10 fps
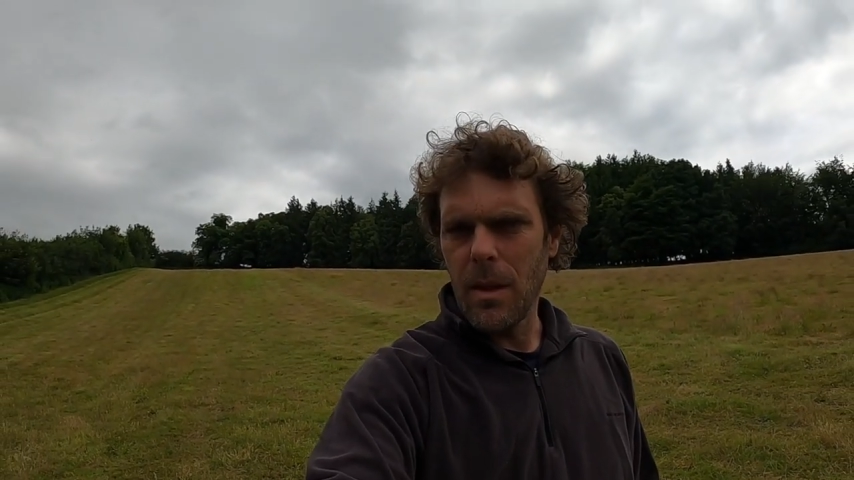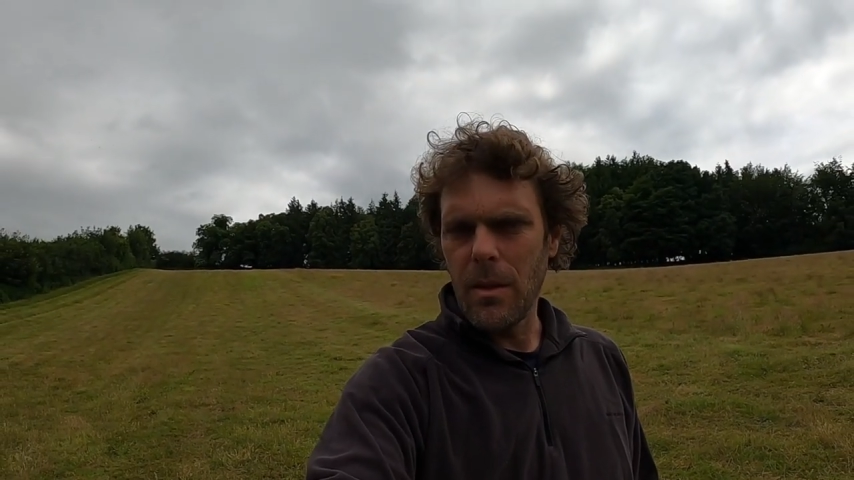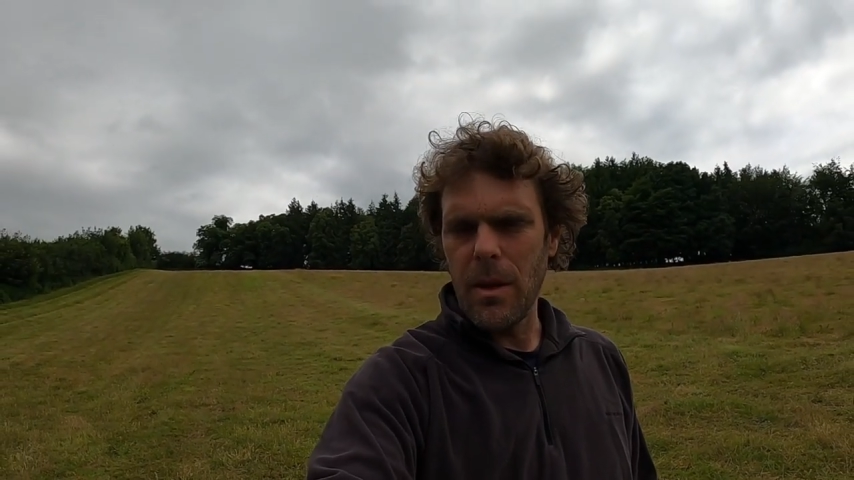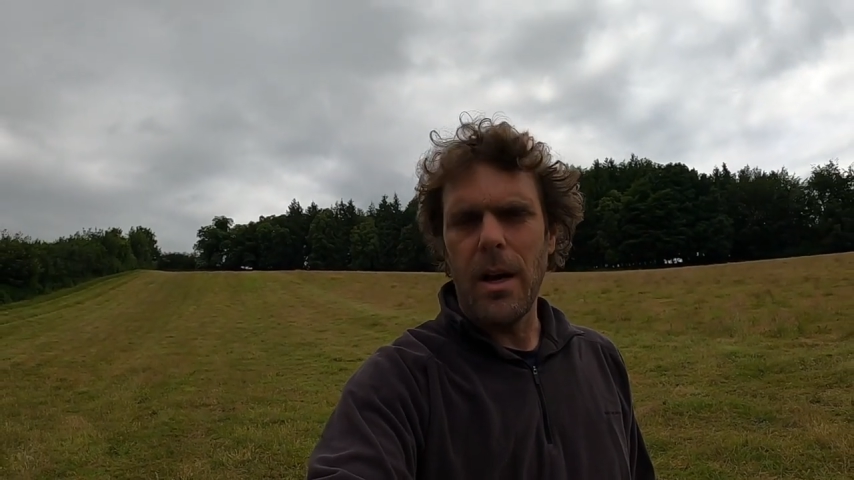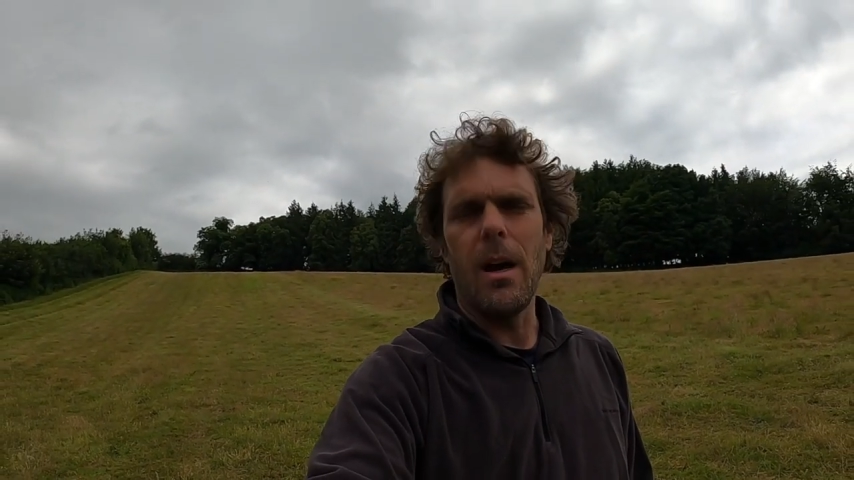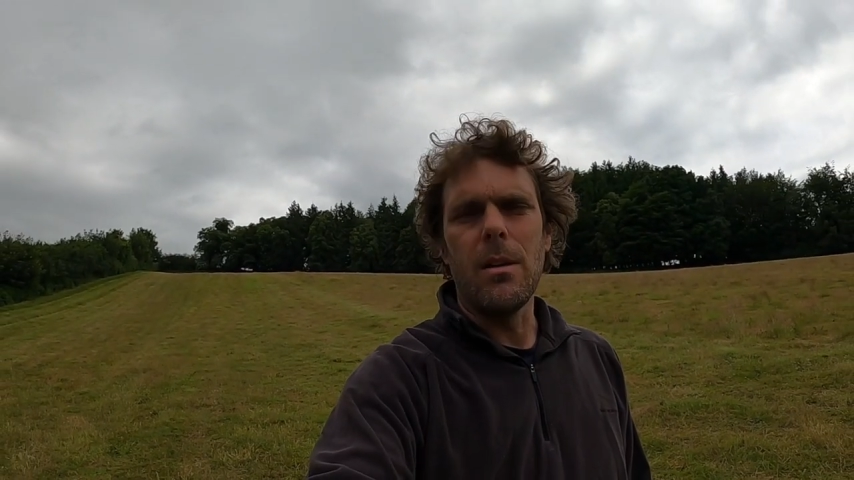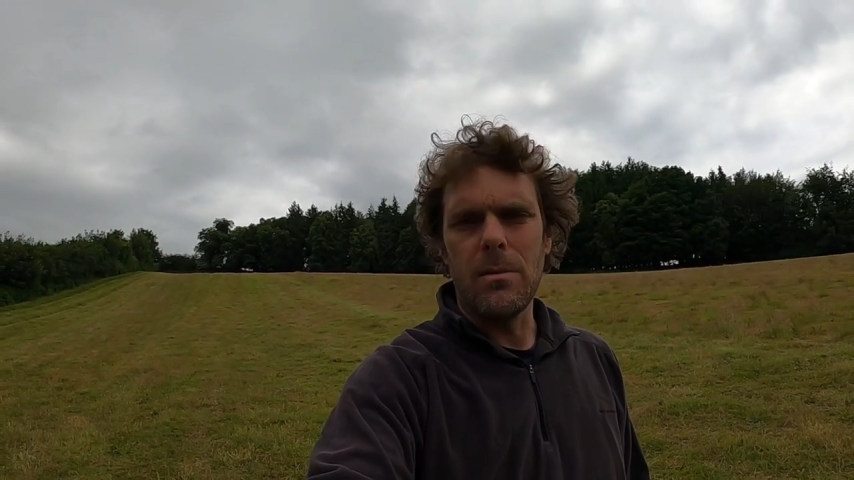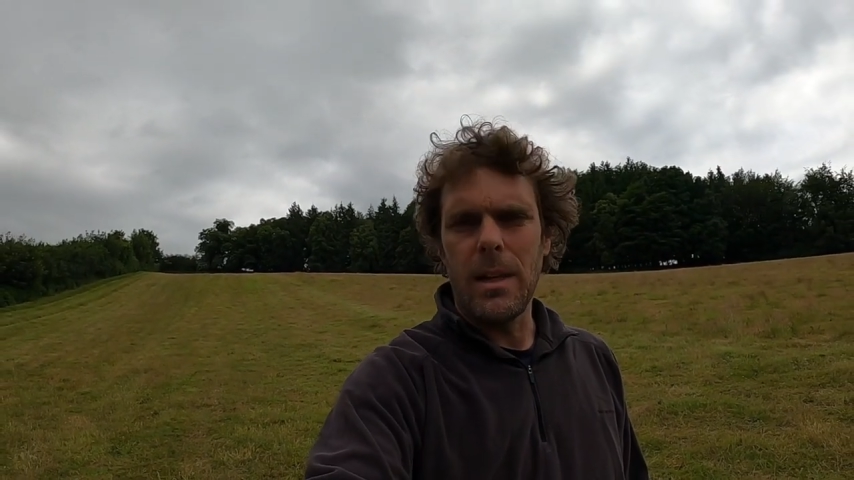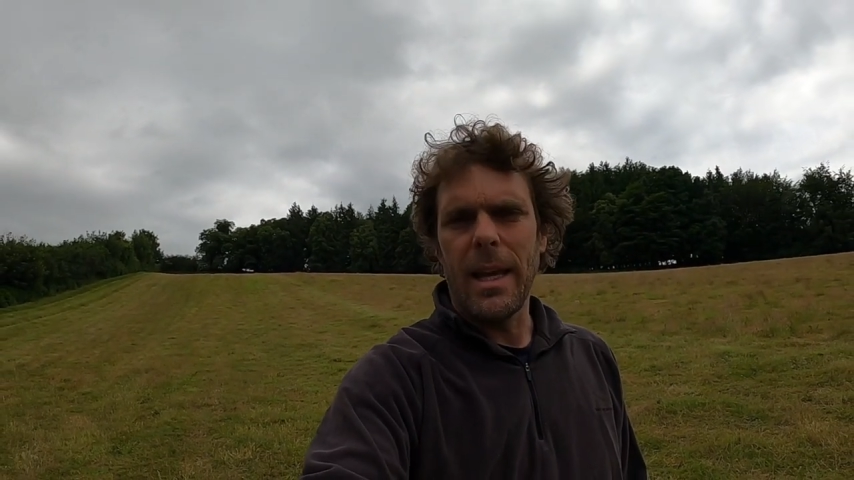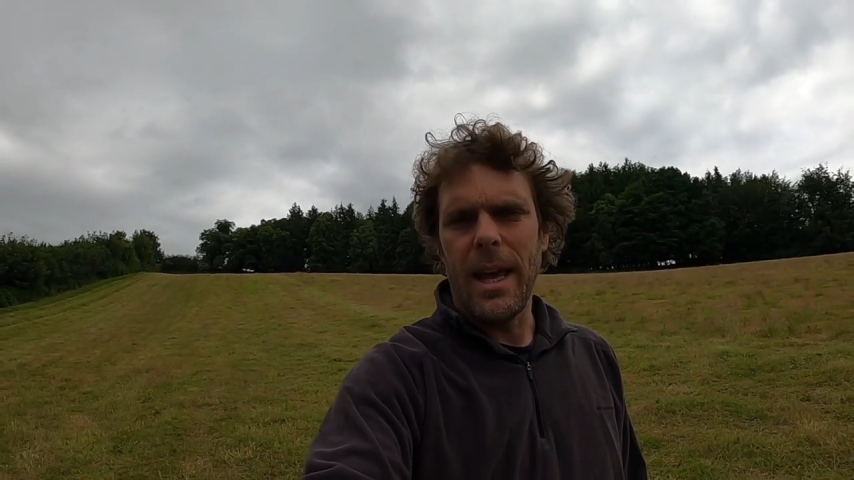that
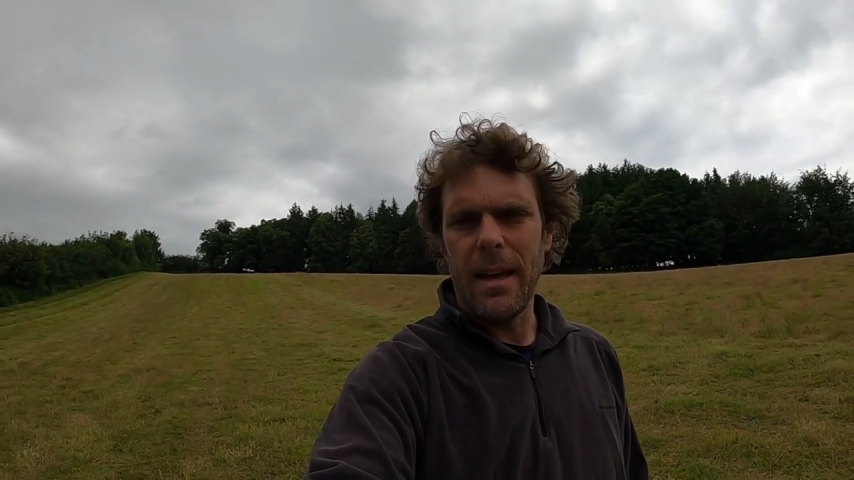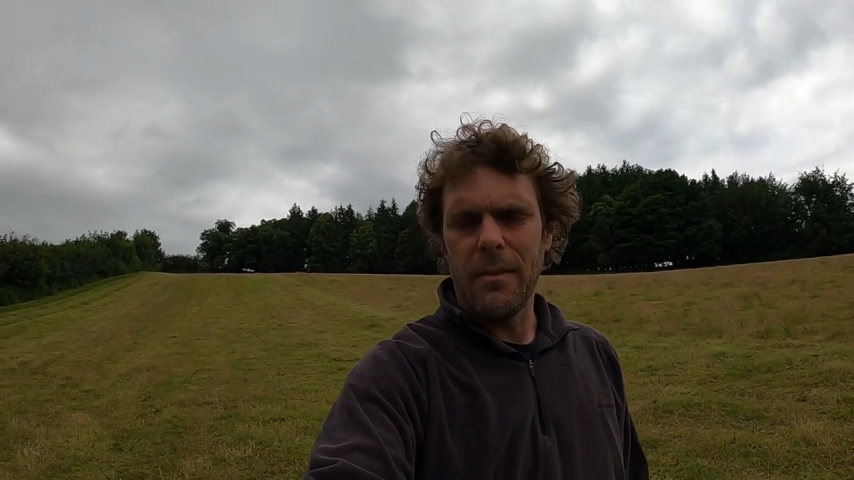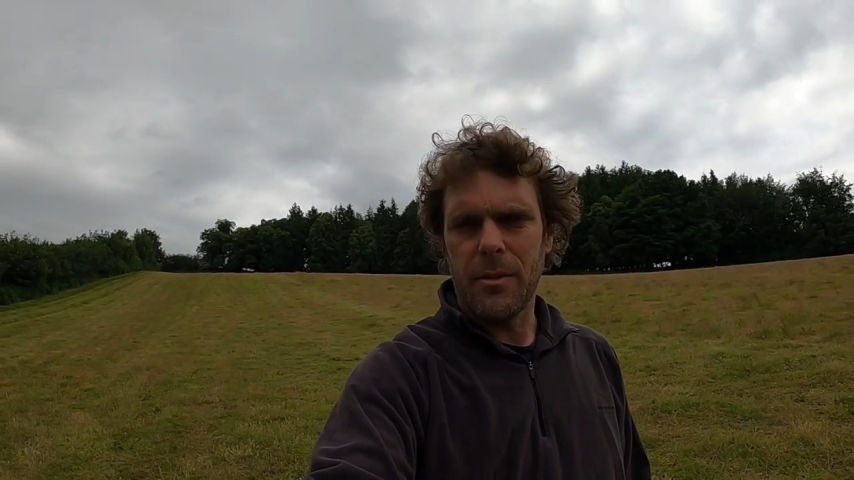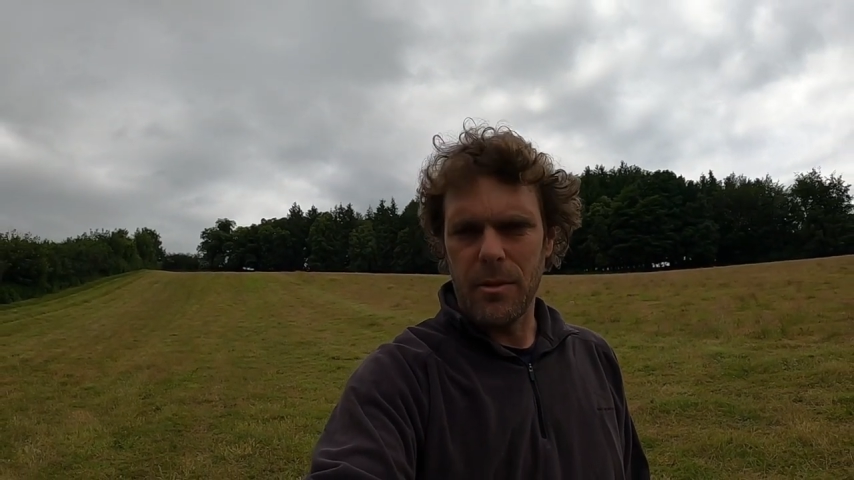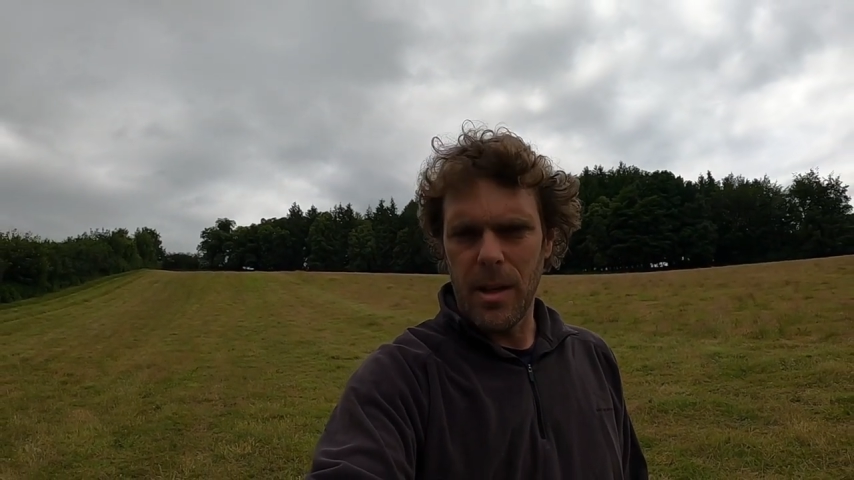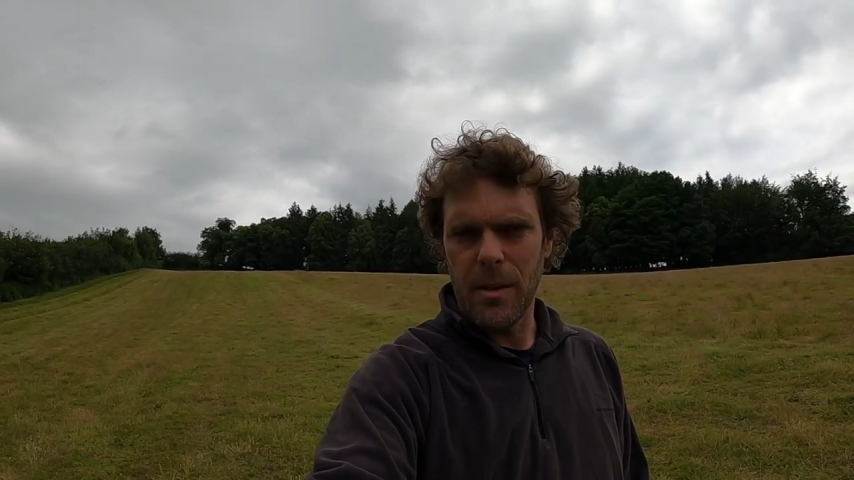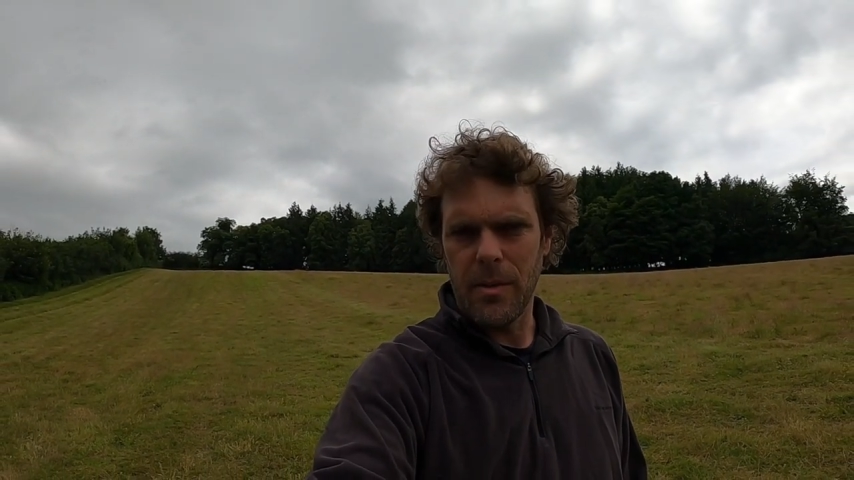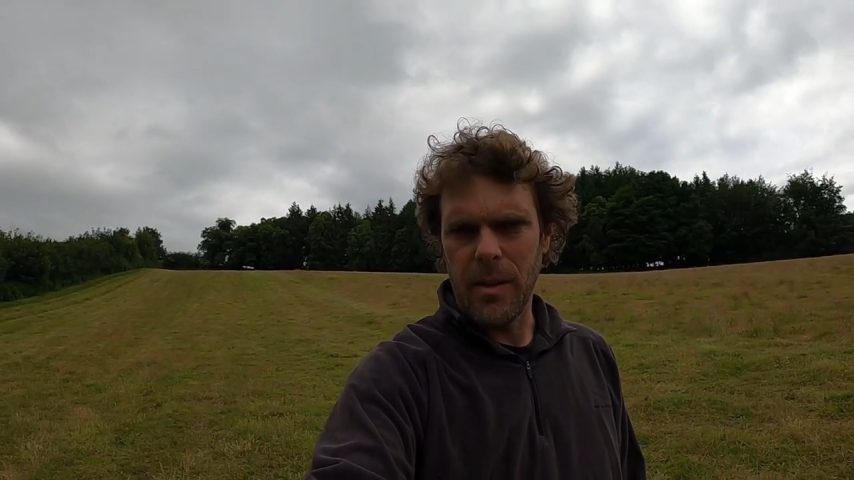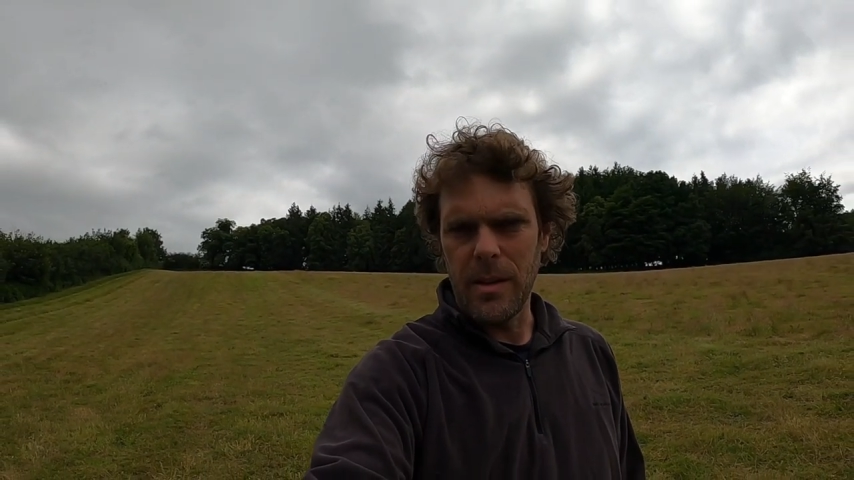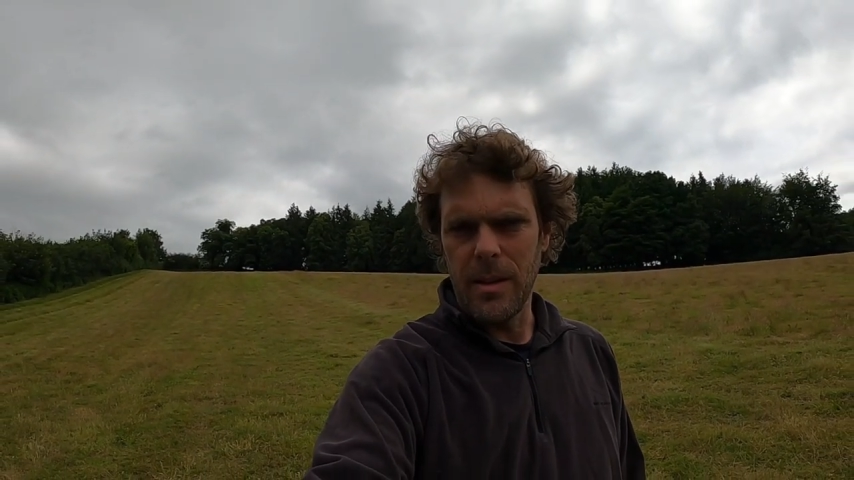only have
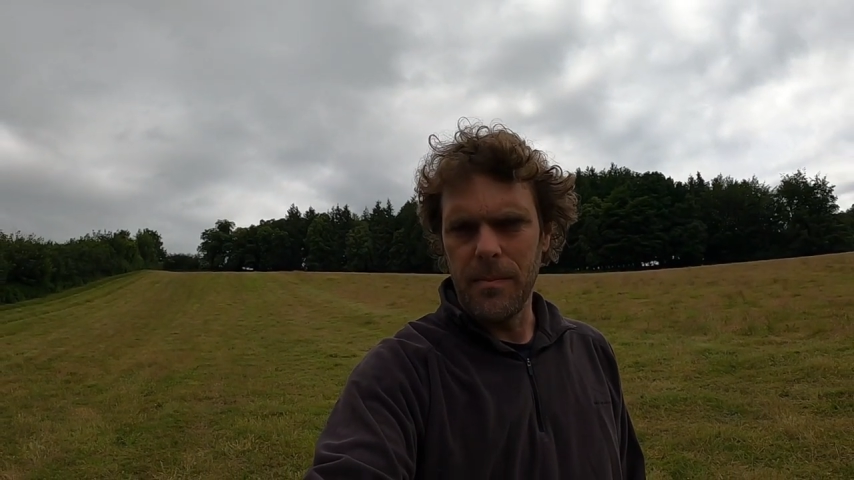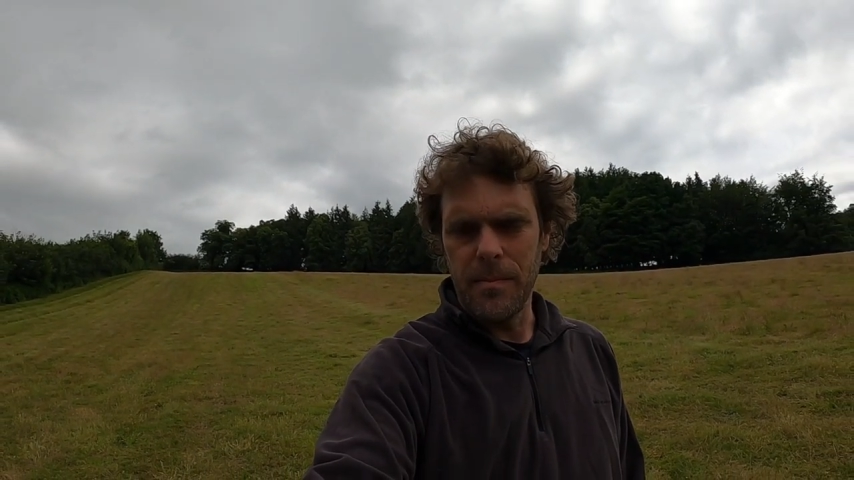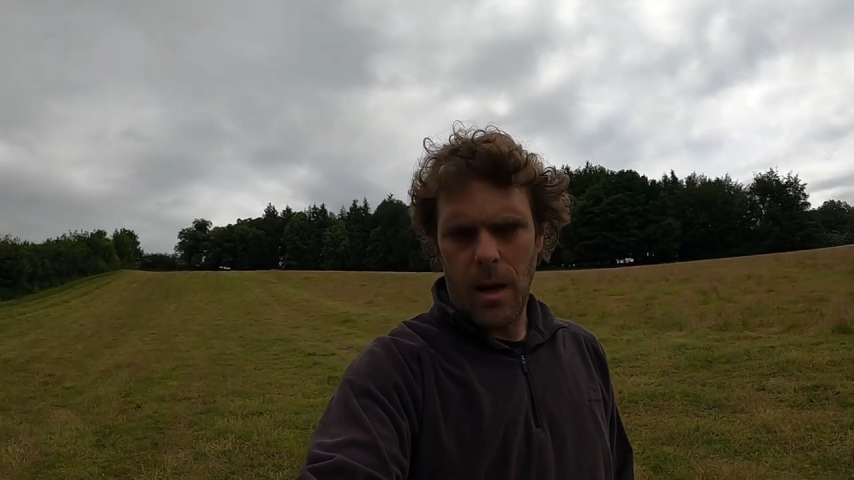grass in them.